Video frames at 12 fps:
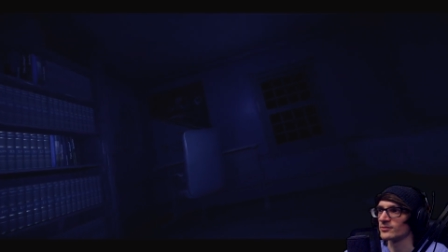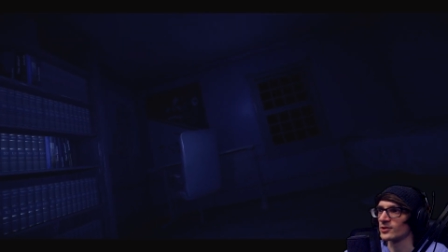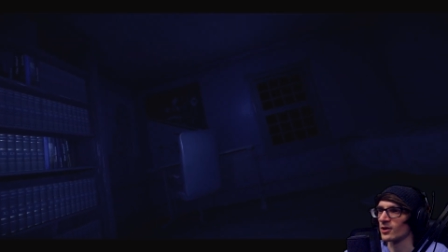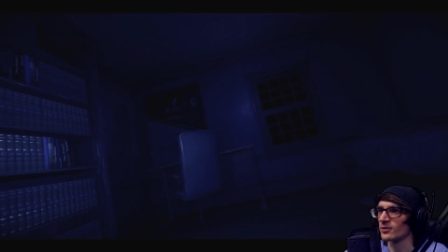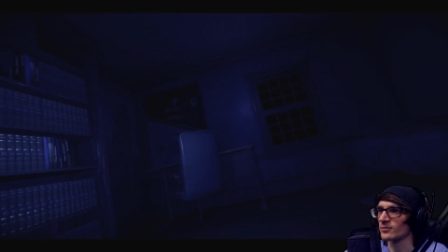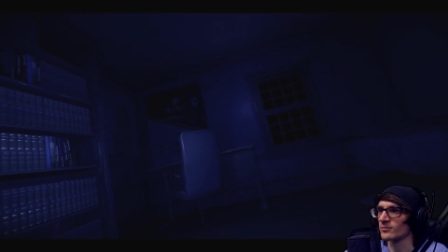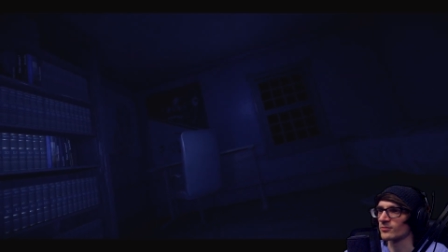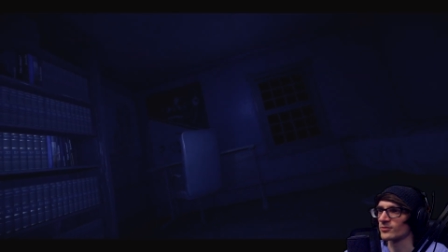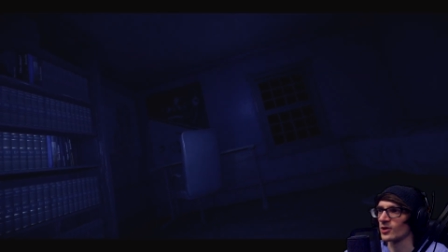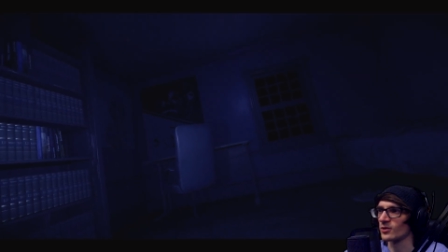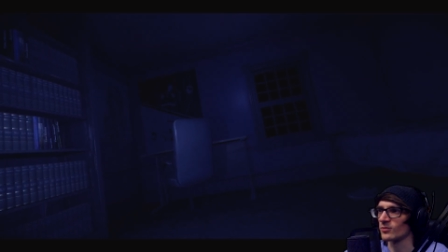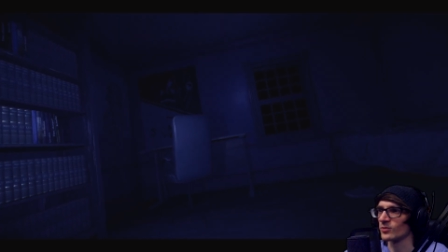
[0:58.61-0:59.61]
dark
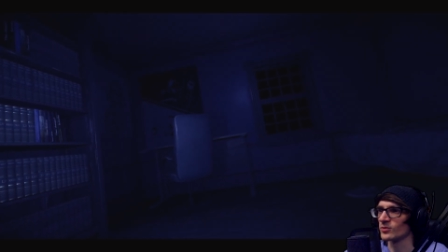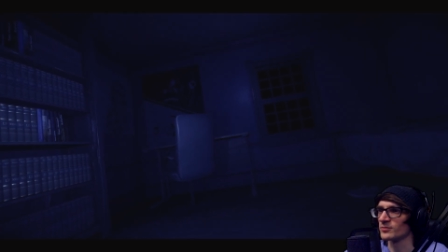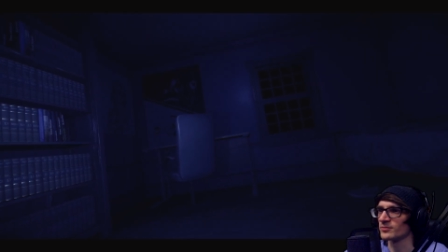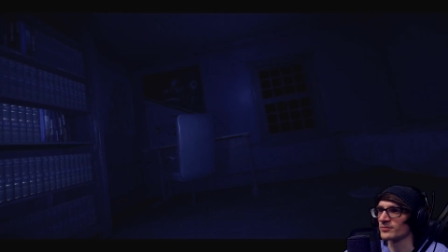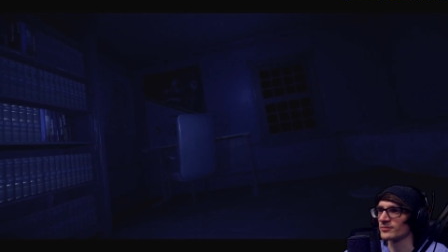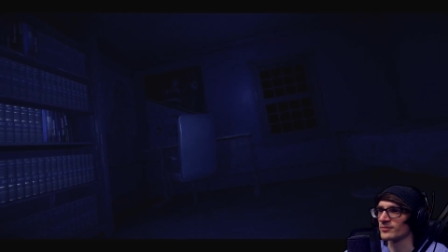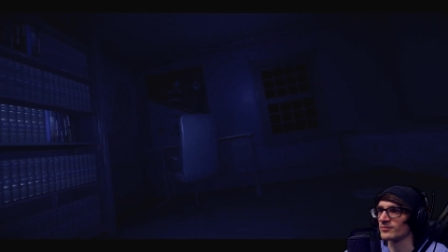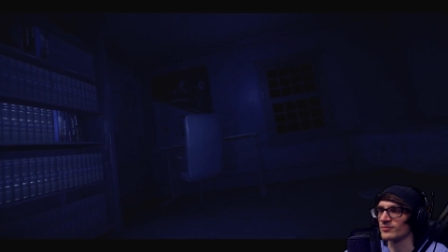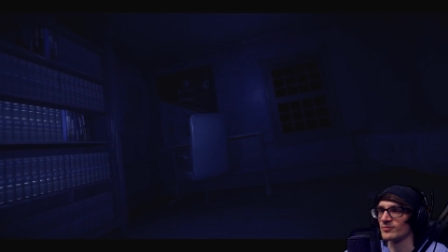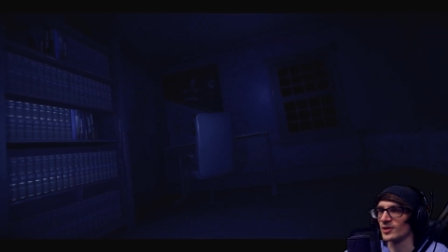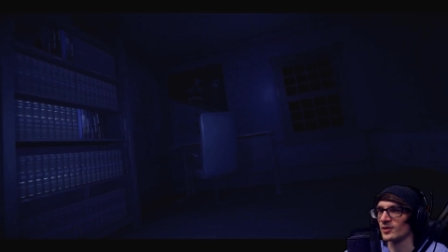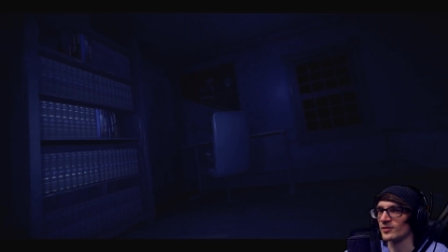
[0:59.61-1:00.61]
dark room,
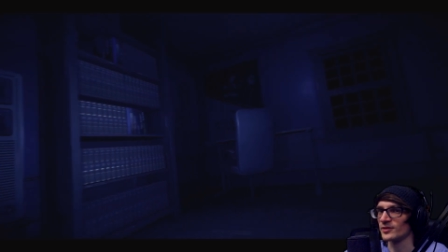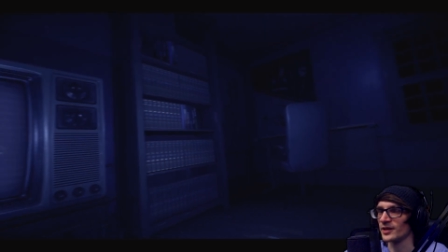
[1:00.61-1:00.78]
middle of